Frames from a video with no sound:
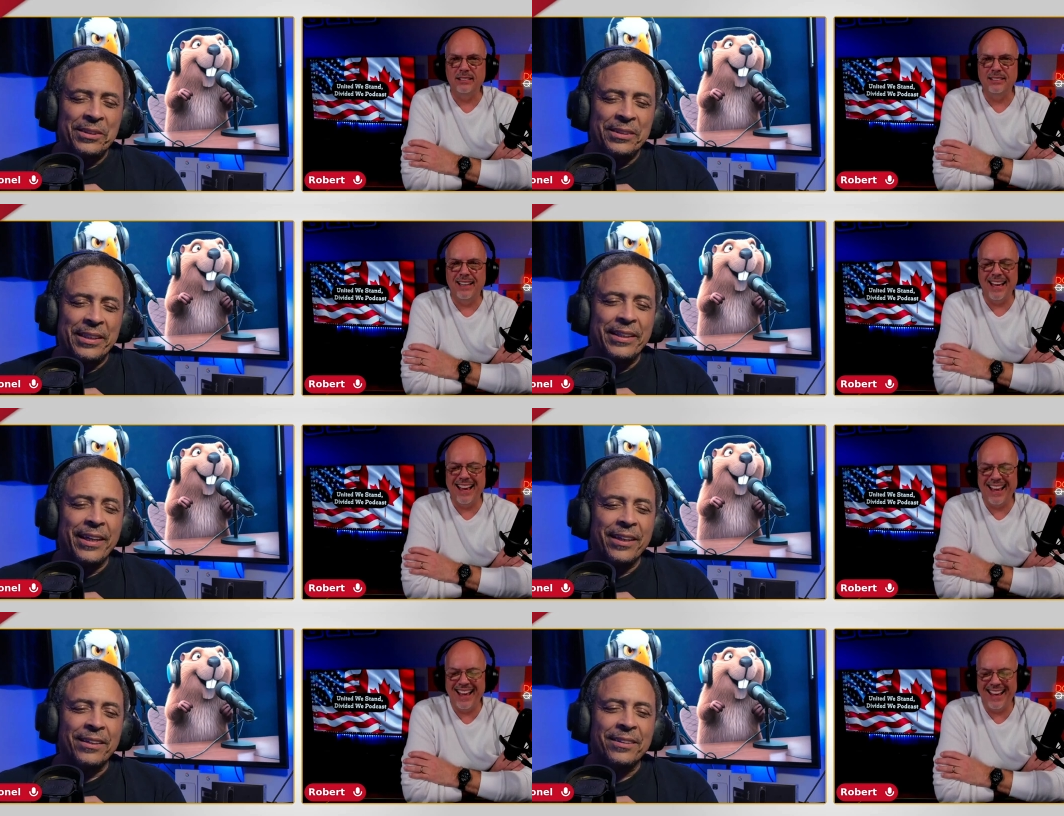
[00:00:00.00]

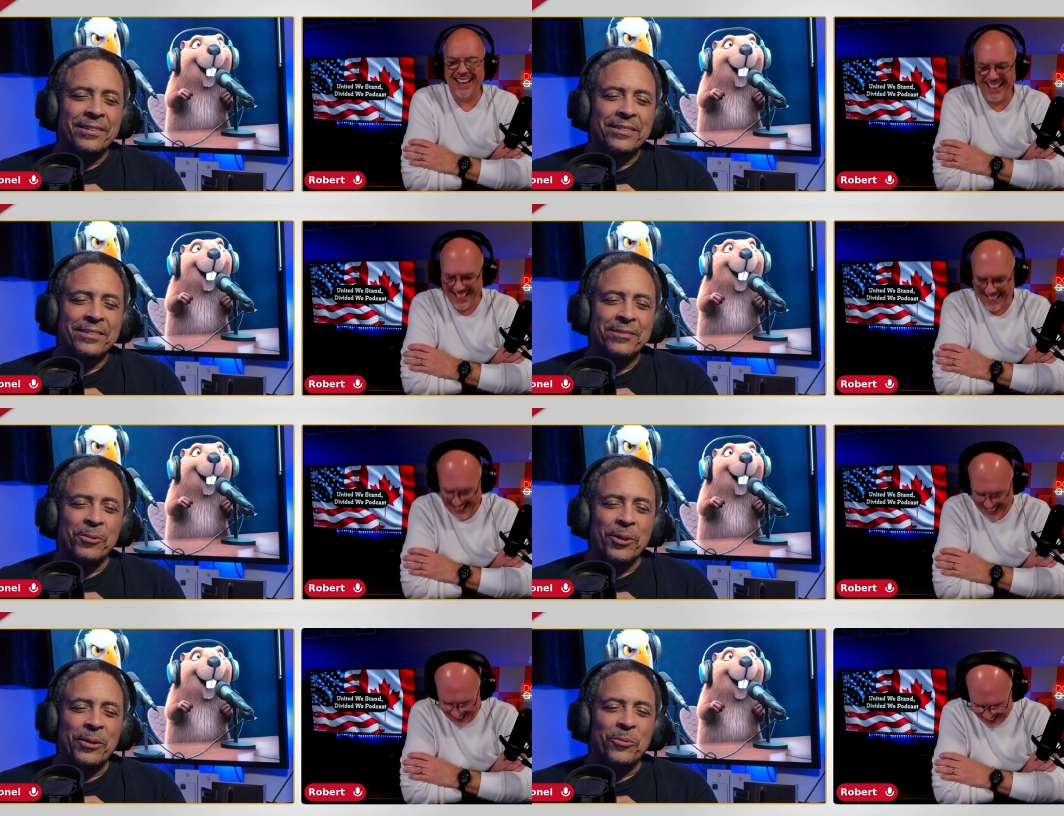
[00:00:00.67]
Speaker 1: Yeah.
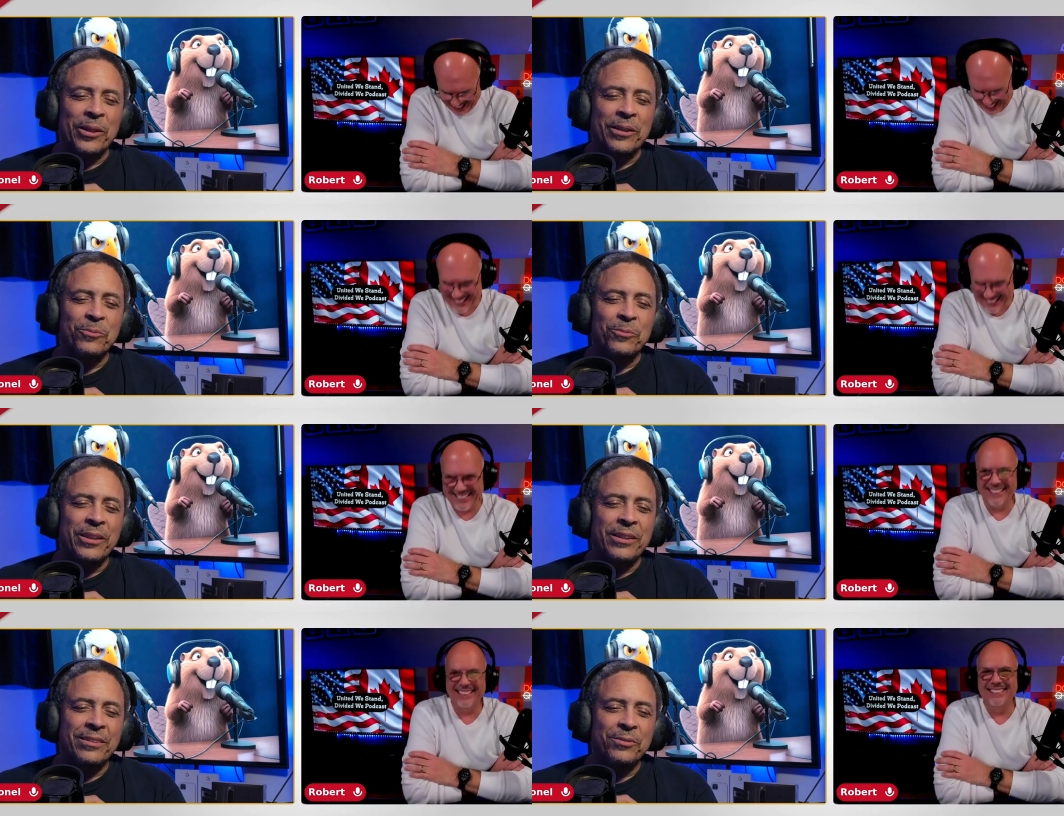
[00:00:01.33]
What
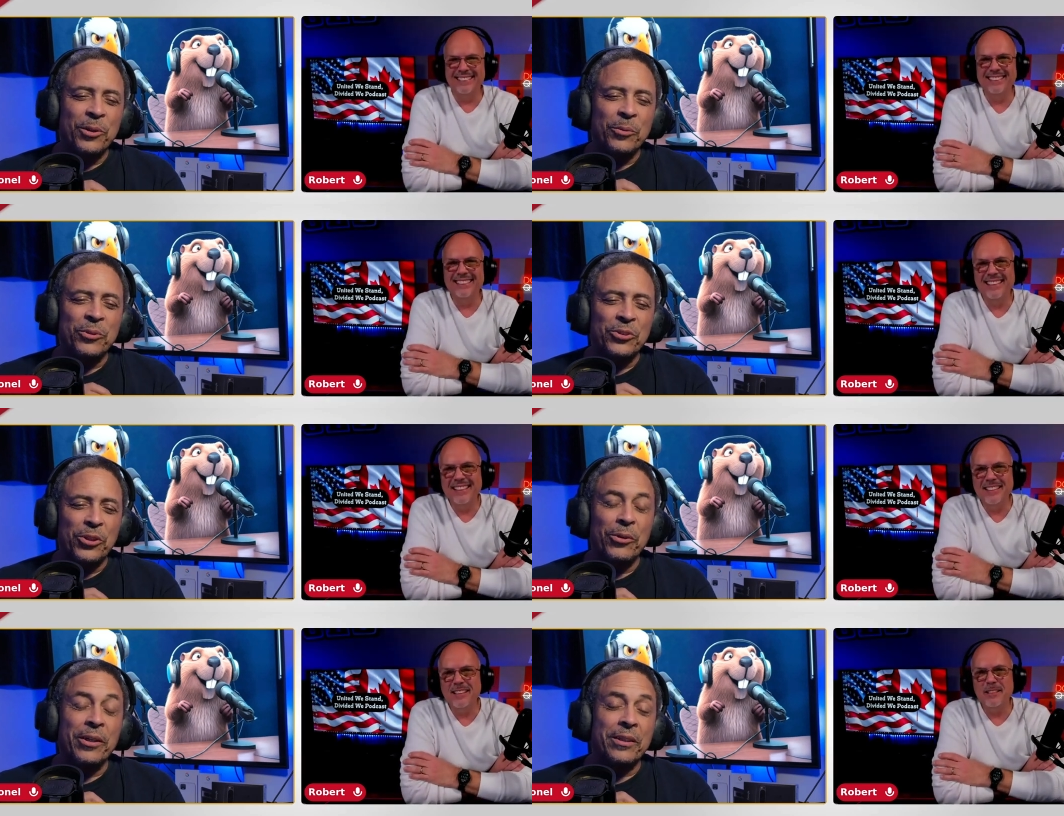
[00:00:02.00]
was
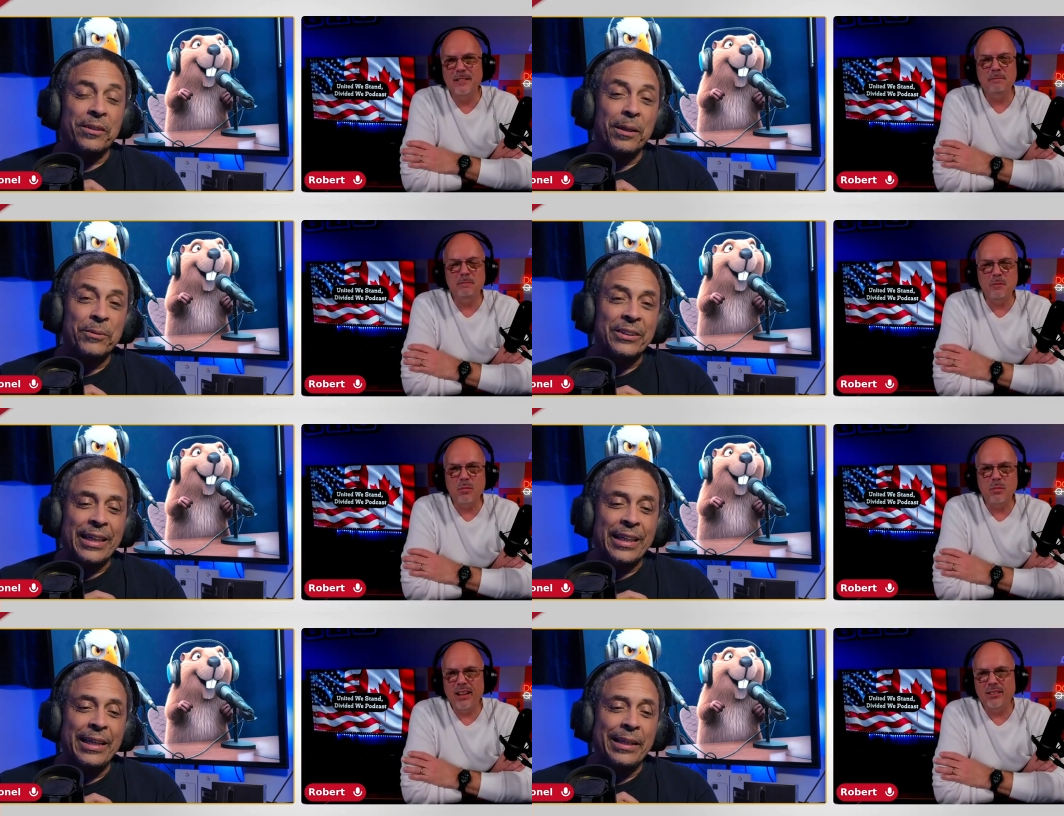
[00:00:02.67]
known at the time as
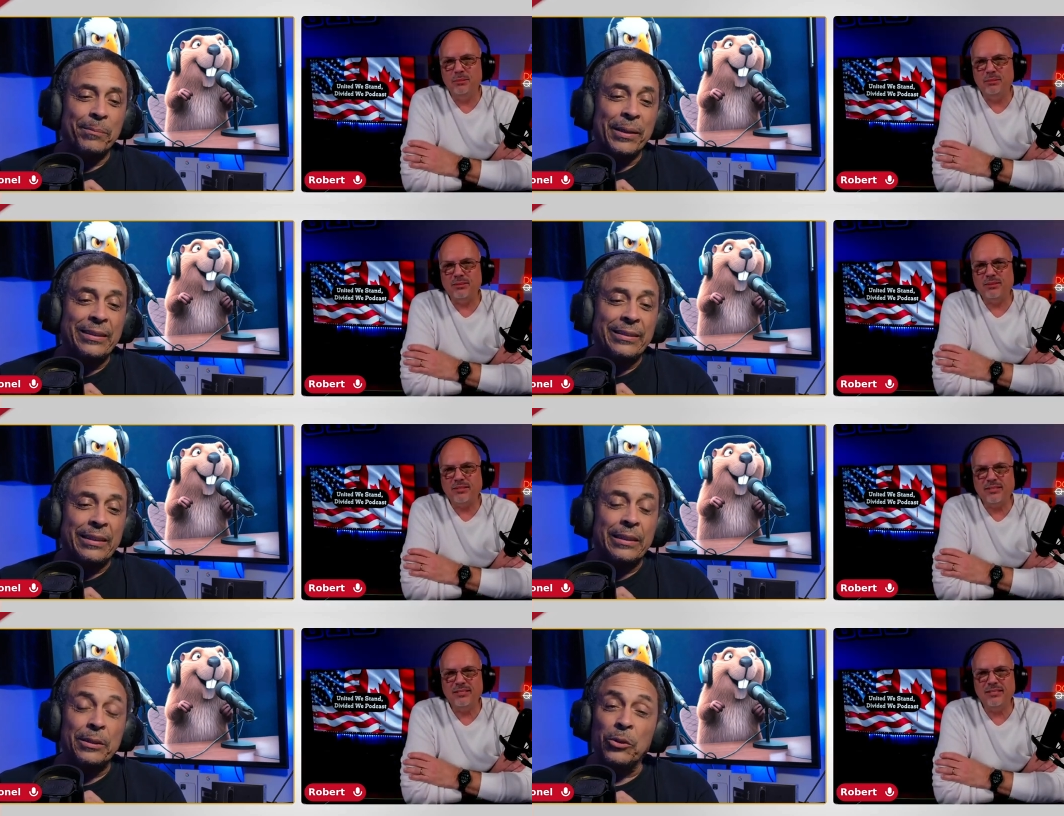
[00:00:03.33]
Acadia,
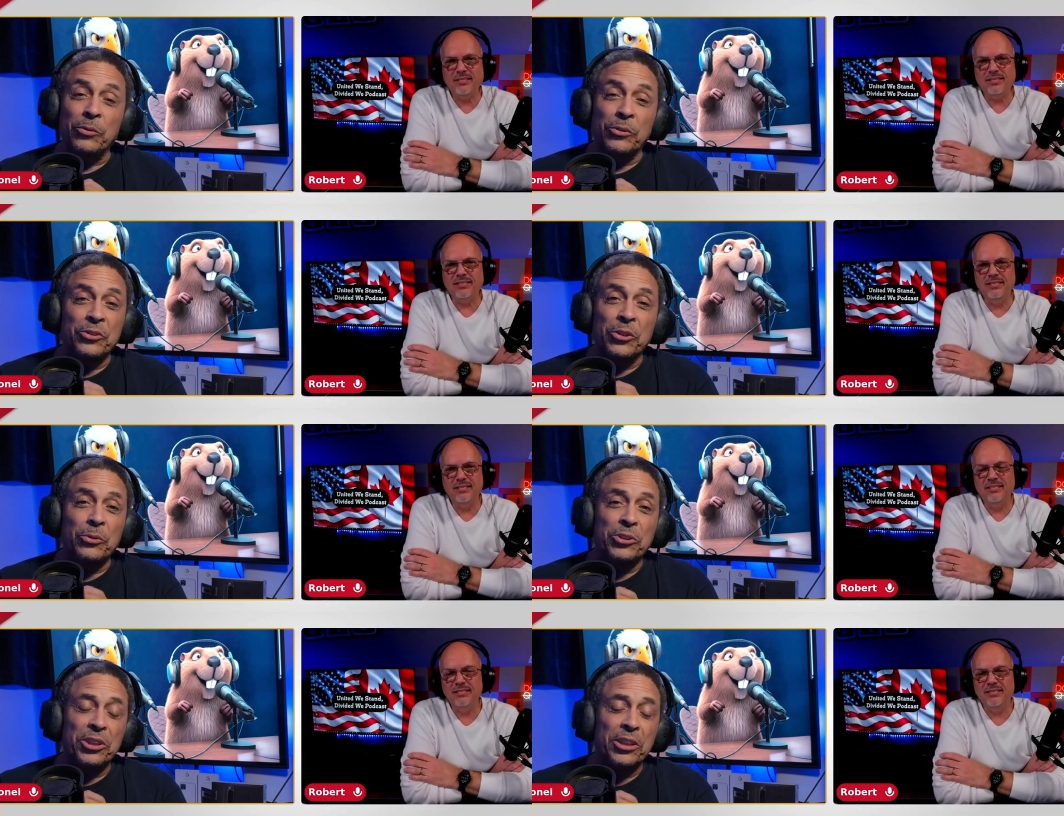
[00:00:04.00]
basically Nova
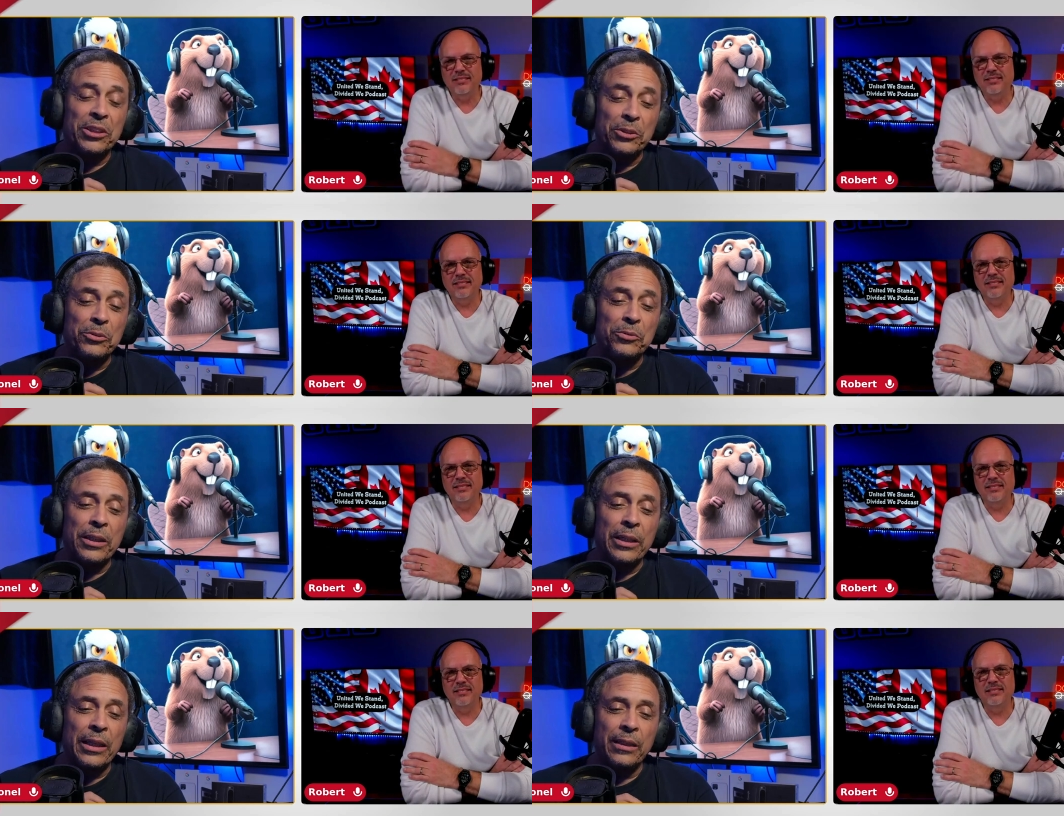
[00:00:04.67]
Scotia,
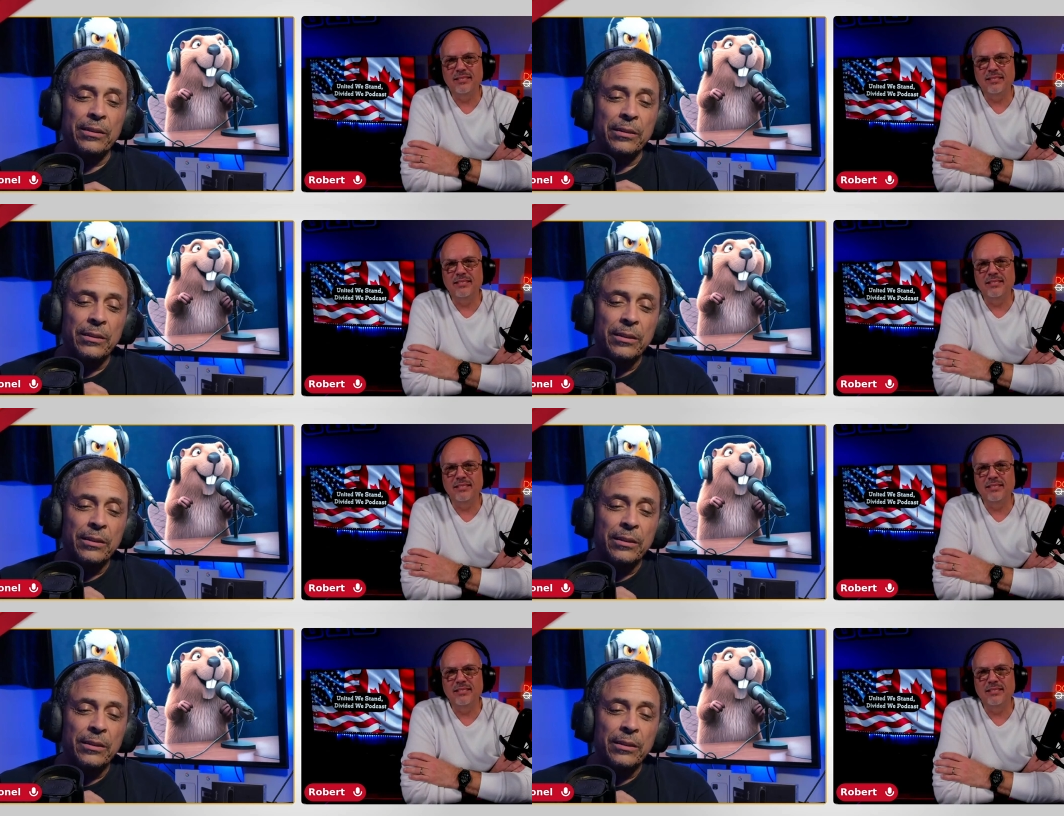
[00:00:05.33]
Newfoundland.